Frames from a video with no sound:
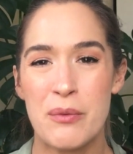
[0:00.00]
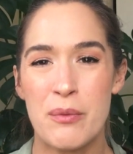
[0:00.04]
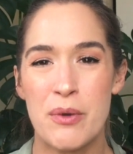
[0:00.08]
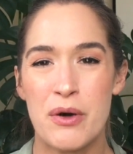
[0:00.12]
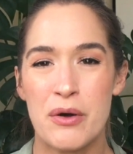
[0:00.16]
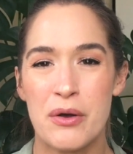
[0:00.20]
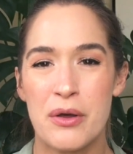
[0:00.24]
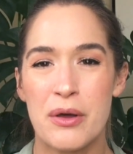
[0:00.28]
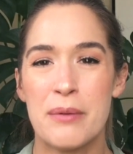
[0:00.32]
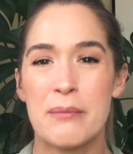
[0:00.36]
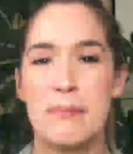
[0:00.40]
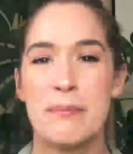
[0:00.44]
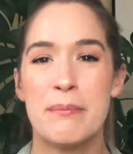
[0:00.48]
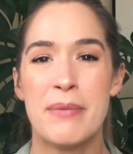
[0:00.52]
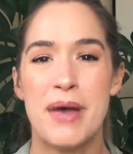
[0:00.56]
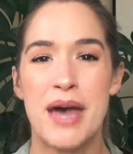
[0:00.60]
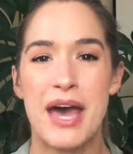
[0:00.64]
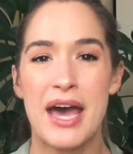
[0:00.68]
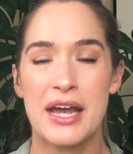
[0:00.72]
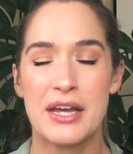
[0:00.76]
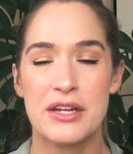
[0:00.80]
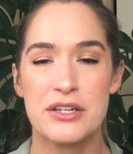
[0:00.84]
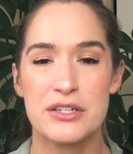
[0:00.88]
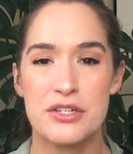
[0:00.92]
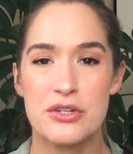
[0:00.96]
Welcome
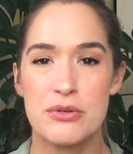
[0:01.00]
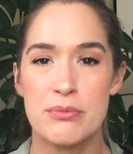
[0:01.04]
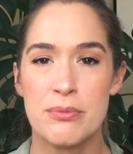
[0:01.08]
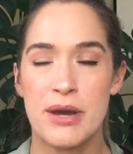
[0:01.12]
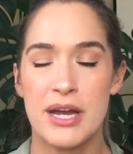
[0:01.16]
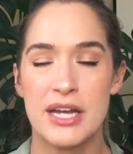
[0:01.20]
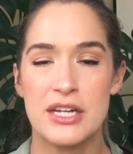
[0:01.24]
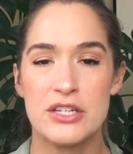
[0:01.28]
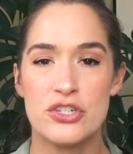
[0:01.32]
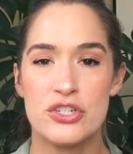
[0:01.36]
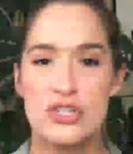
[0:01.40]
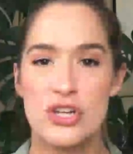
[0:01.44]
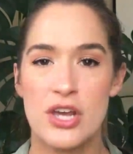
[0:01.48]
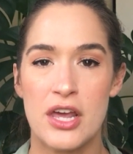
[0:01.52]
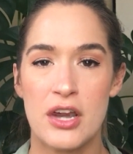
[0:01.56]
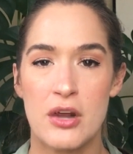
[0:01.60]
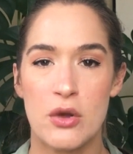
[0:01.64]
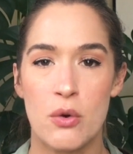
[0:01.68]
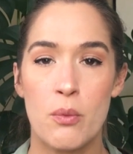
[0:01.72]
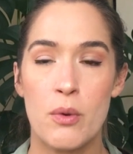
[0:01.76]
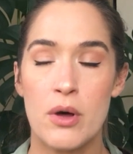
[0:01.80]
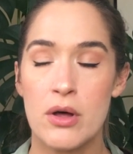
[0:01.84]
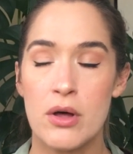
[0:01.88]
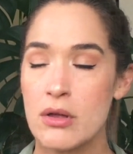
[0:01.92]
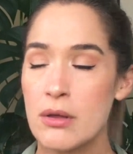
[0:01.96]
back to my
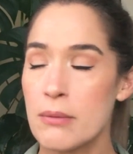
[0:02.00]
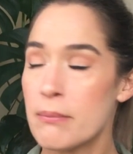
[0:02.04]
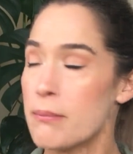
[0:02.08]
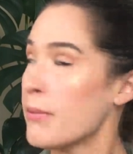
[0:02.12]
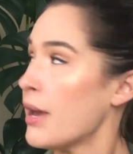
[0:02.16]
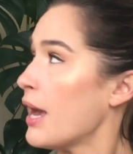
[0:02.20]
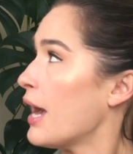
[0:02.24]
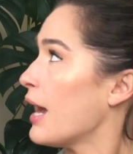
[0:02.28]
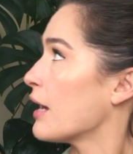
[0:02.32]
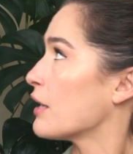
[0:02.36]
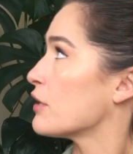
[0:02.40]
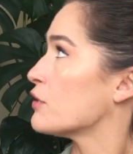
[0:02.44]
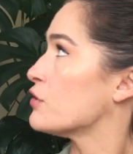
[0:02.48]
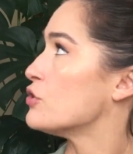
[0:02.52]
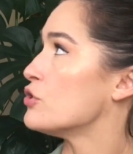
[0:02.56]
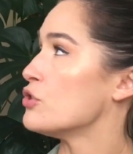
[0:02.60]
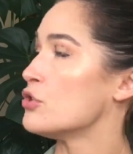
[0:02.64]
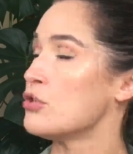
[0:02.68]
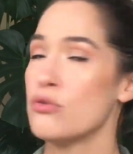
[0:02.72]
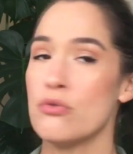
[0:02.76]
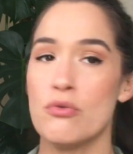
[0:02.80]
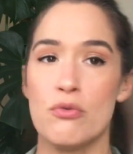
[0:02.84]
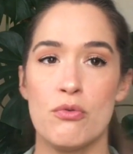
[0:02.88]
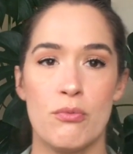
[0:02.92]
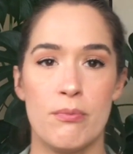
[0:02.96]
channel. Welcome back
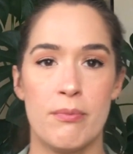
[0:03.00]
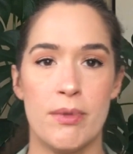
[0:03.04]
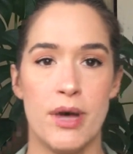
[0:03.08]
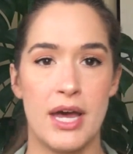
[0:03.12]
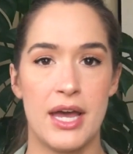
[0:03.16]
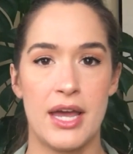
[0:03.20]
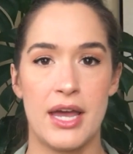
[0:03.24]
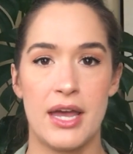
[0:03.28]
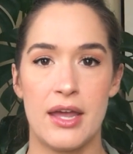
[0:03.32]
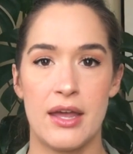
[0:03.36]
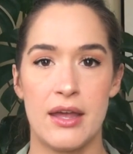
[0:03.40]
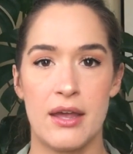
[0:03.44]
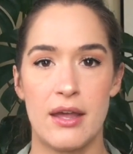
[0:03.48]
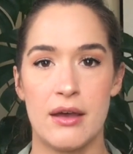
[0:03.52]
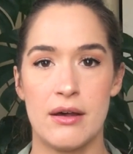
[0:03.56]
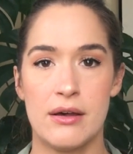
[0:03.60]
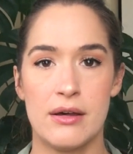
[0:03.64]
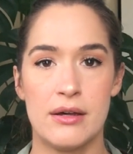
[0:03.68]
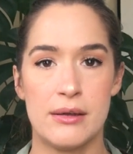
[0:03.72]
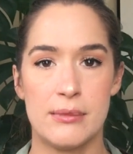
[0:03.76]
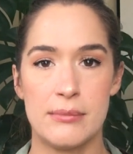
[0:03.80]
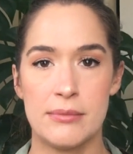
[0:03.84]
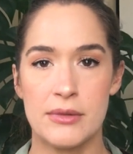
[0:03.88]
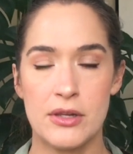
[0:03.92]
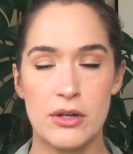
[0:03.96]
to my
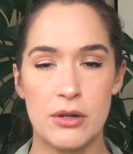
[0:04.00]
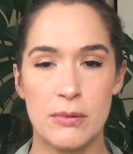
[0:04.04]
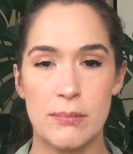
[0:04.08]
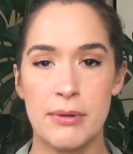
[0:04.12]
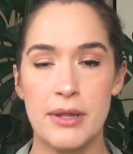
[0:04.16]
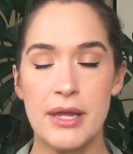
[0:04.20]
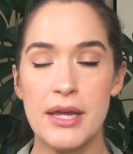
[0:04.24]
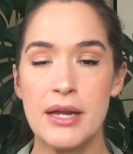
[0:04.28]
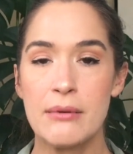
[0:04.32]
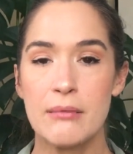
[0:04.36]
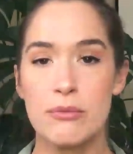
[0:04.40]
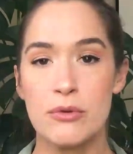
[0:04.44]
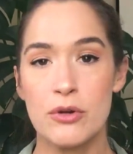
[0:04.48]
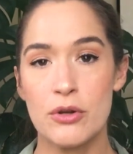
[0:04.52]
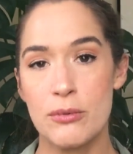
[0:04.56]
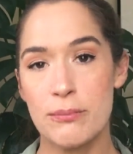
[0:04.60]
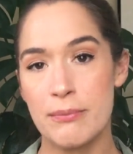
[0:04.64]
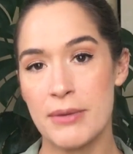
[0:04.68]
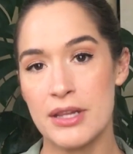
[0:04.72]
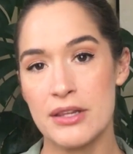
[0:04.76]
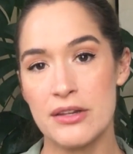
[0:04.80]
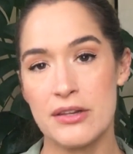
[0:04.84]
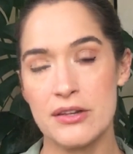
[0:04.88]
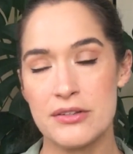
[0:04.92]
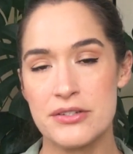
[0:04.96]
little plant room,
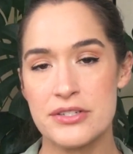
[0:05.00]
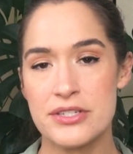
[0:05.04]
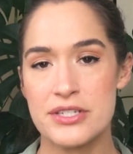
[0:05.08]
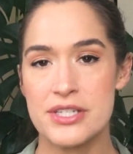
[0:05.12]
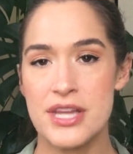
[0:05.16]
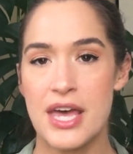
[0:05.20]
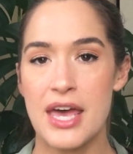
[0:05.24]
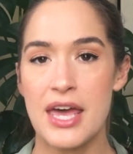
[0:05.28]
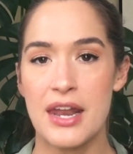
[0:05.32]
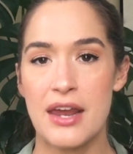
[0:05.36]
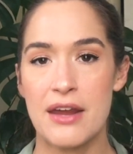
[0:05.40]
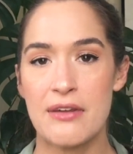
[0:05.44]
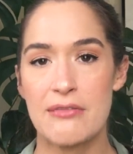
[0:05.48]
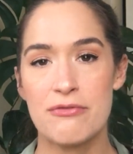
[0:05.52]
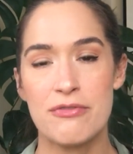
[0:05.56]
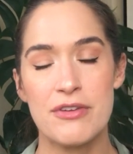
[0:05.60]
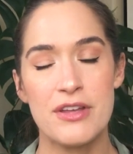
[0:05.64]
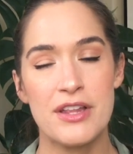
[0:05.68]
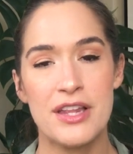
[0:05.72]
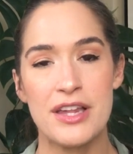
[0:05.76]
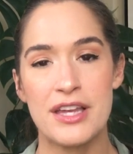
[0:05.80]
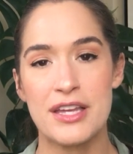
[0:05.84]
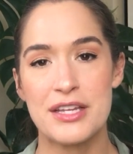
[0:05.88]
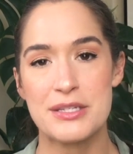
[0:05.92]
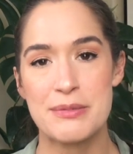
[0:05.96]
my little set. I
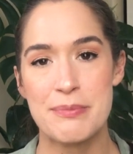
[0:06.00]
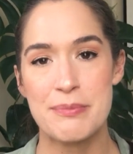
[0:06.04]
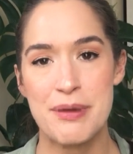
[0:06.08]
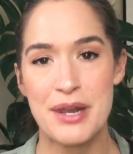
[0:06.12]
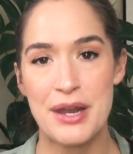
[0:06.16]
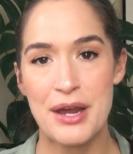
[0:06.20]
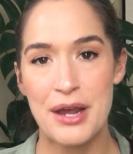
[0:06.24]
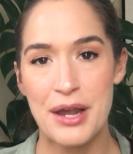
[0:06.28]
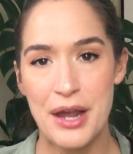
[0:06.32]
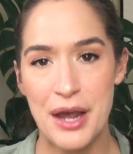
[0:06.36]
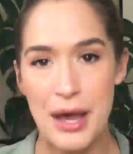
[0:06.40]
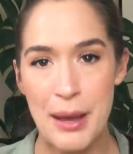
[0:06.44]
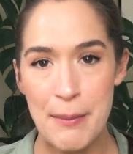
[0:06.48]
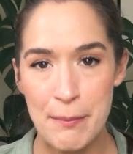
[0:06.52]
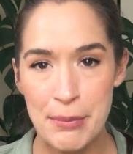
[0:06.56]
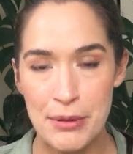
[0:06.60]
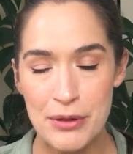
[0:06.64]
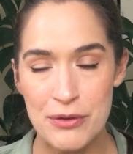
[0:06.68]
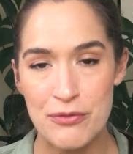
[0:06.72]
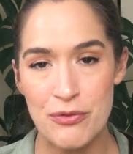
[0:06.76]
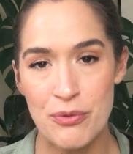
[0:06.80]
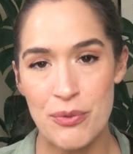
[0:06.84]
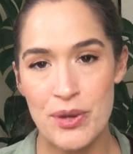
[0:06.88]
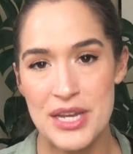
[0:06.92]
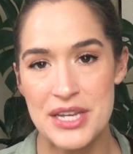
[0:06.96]
feel like it's been a couple
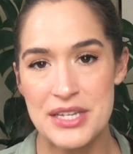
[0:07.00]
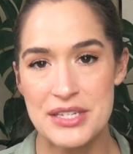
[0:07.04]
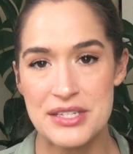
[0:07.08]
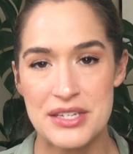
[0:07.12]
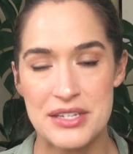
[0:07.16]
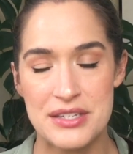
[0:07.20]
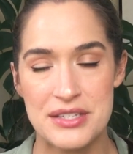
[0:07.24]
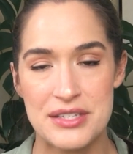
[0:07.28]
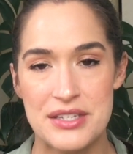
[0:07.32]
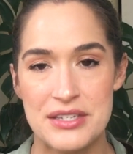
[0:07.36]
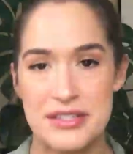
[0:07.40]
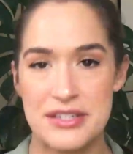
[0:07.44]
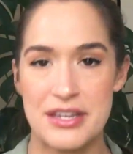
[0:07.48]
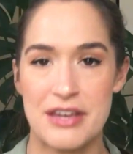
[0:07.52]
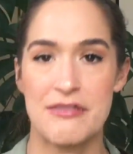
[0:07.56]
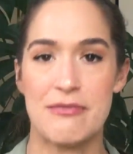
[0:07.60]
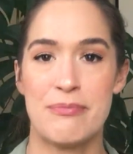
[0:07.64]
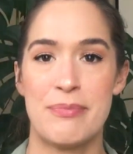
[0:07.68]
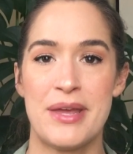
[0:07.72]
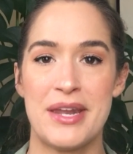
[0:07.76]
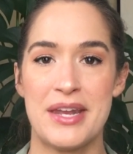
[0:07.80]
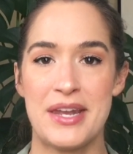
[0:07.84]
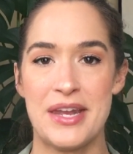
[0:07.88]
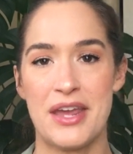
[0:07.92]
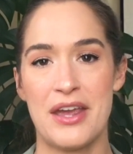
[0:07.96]
of weeks since I've
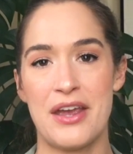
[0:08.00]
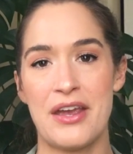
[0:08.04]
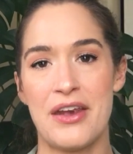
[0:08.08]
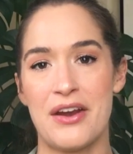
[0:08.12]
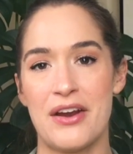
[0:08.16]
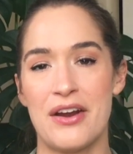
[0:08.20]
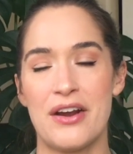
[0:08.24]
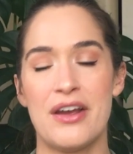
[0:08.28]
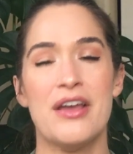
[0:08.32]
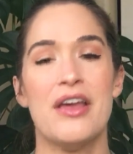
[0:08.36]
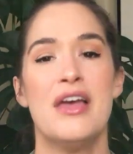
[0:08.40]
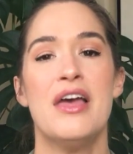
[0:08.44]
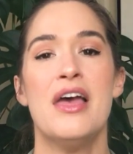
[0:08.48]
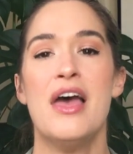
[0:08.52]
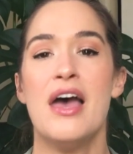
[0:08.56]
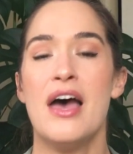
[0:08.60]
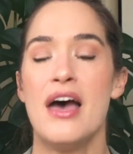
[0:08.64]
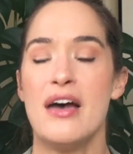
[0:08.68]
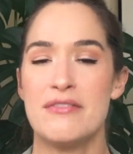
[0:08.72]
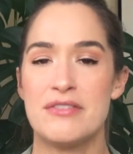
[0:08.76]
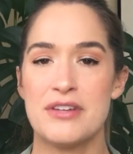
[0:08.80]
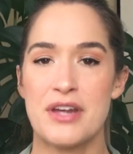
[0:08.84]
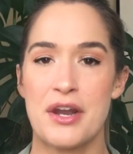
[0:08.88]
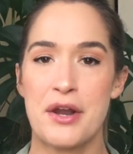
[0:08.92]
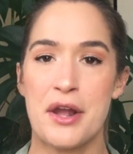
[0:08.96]
been here.
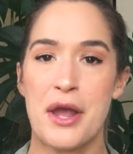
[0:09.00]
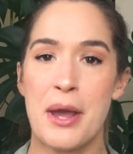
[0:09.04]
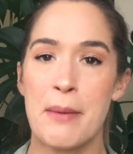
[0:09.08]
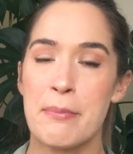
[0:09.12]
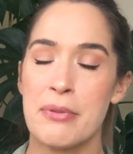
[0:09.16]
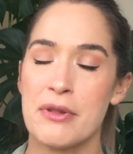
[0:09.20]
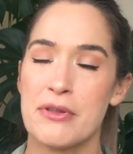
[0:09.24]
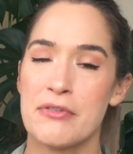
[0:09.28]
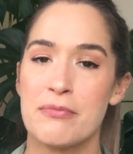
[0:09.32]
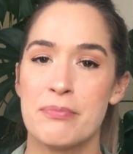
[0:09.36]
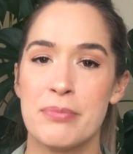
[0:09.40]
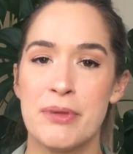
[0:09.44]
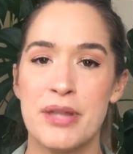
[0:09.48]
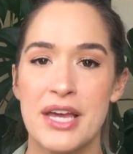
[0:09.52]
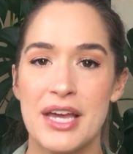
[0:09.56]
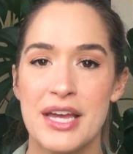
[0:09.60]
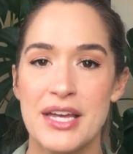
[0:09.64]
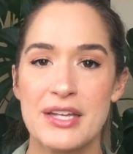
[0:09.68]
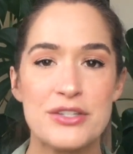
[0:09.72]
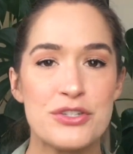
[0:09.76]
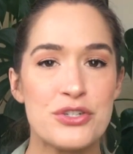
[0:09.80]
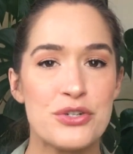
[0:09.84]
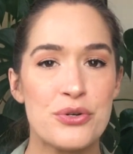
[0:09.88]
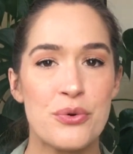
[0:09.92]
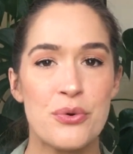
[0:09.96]
I've done a couple of
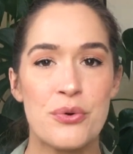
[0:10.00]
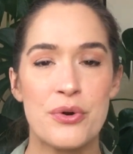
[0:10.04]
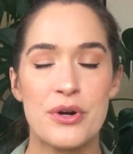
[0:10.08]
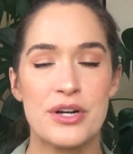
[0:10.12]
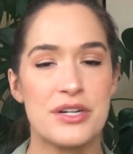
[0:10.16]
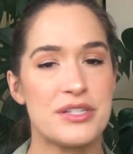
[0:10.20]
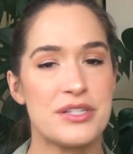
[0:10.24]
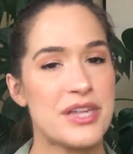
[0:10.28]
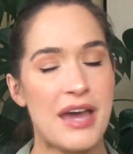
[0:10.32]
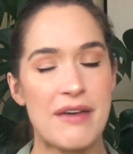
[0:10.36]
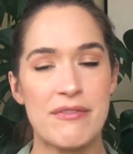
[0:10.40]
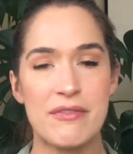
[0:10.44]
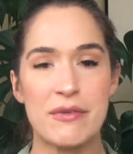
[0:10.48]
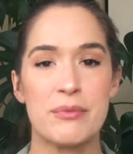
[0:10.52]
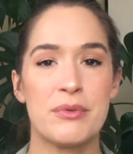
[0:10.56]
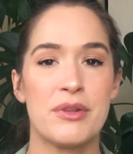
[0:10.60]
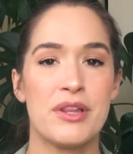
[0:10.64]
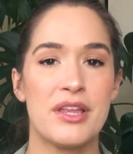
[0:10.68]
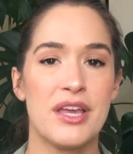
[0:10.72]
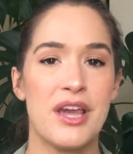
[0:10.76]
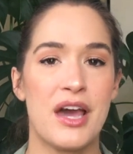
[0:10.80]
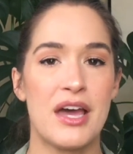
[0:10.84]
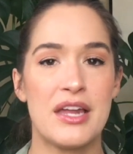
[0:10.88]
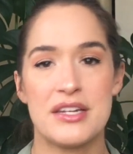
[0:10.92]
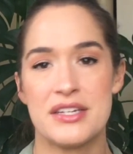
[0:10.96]
plant tours. I haven't
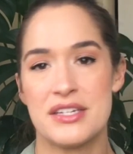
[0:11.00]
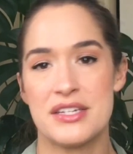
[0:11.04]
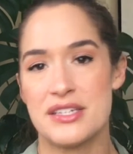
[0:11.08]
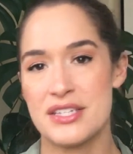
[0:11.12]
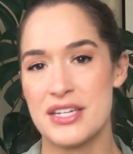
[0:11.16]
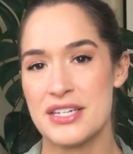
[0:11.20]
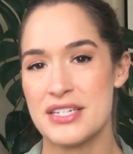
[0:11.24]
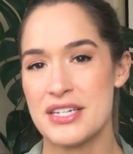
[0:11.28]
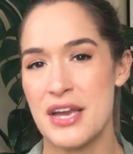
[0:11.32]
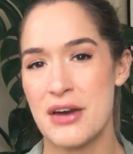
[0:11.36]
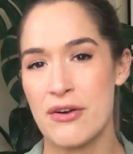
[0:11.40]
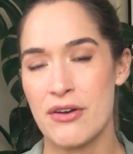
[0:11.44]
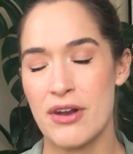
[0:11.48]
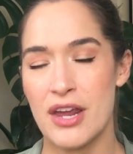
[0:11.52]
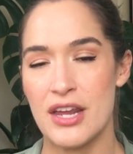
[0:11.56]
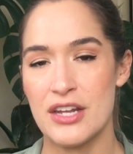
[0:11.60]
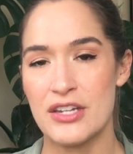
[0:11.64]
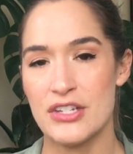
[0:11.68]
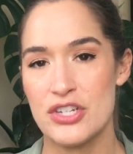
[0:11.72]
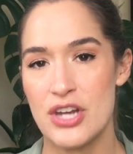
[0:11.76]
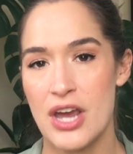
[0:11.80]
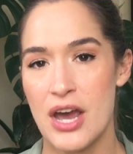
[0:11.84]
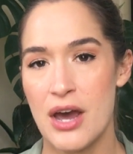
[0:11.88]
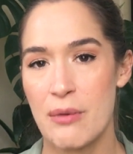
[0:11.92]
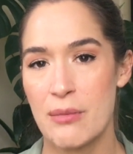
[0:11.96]
really gotten to sit down
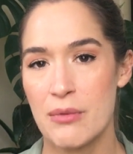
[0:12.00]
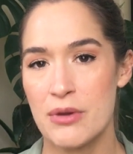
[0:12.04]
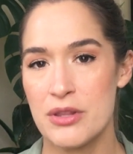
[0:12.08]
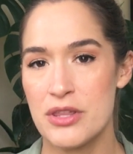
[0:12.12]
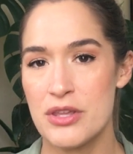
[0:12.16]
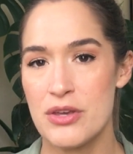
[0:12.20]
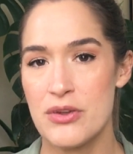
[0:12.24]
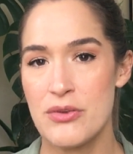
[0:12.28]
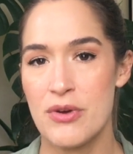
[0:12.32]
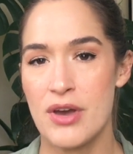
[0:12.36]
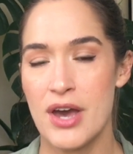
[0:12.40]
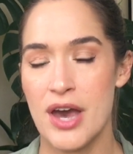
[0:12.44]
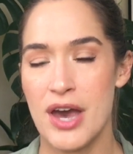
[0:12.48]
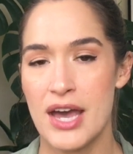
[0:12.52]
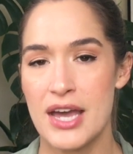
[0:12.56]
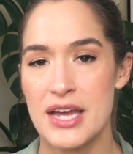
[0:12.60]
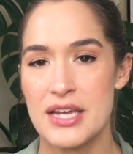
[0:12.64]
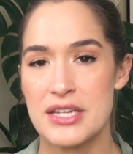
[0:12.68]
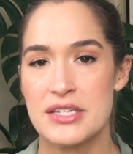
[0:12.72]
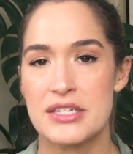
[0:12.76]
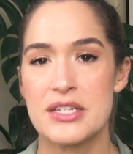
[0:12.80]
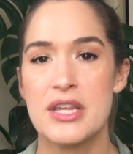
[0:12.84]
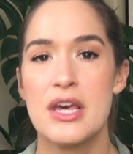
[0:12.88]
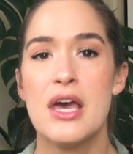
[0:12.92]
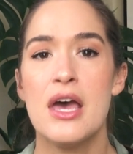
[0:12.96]
and chat with you
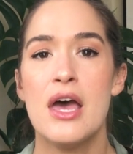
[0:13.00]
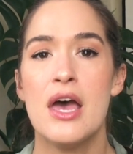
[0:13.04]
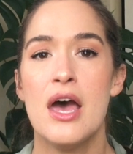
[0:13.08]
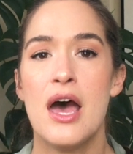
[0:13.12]
guys.